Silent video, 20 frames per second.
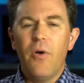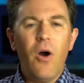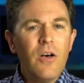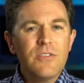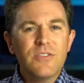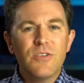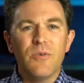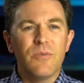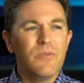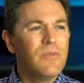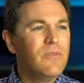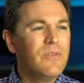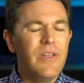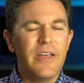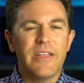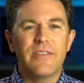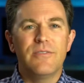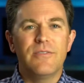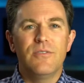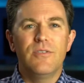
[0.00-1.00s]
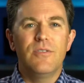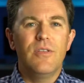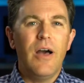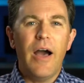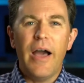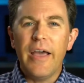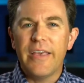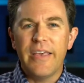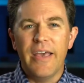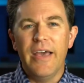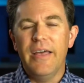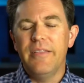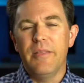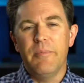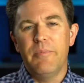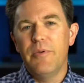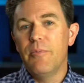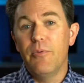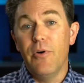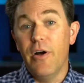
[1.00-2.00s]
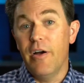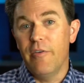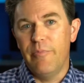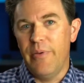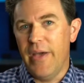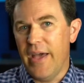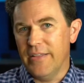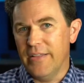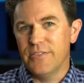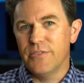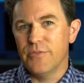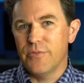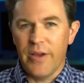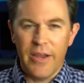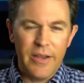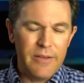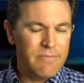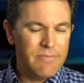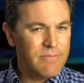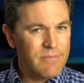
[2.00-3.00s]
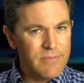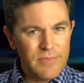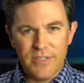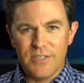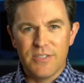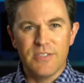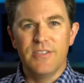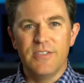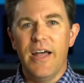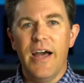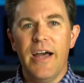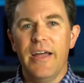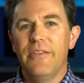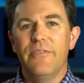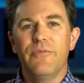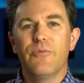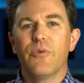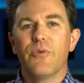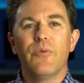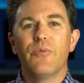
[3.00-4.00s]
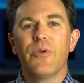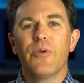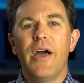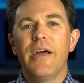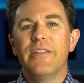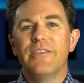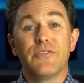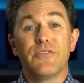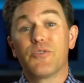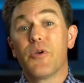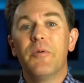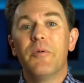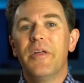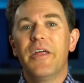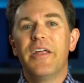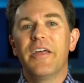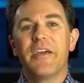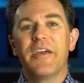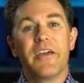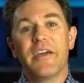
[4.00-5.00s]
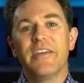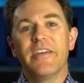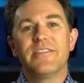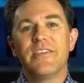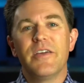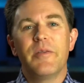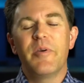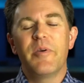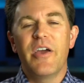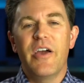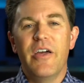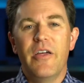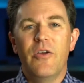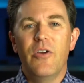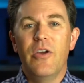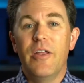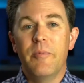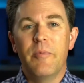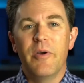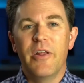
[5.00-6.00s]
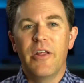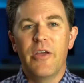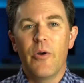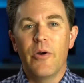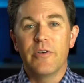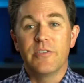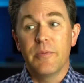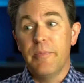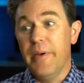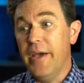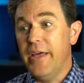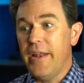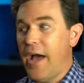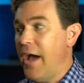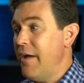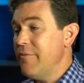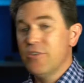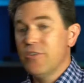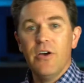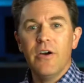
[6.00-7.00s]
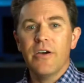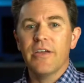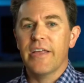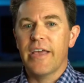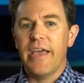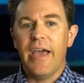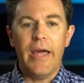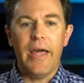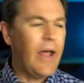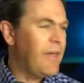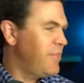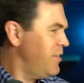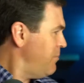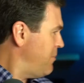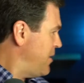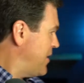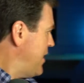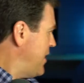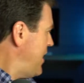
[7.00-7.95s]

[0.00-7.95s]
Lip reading: Also, like, I get that people have pets, right? This is not, we're not discriminating against anybody who has a pet. I have a dog and a cat. I think my